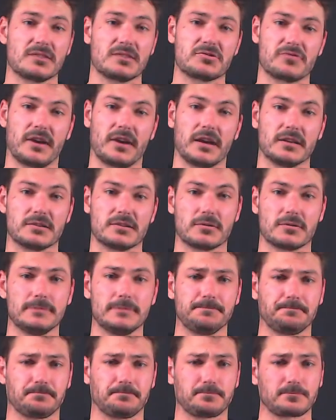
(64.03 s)
straight into it.
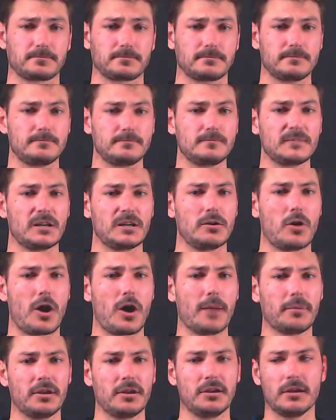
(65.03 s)

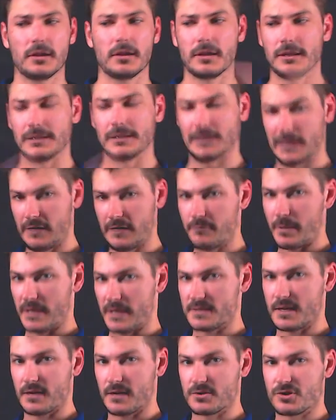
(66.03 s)
I'm going to leave
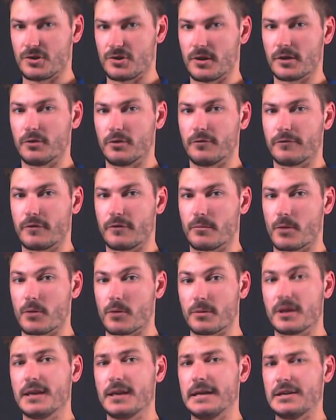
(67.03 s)
Pascal's triangle for a
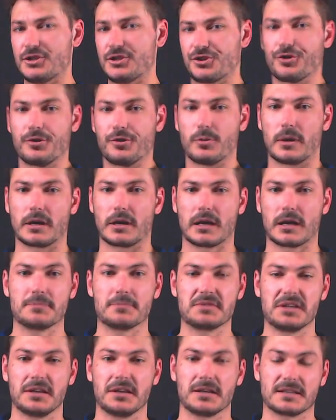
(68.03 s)
moment, show you where it
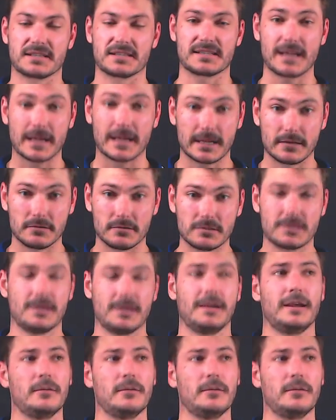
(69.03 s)
comes in a second,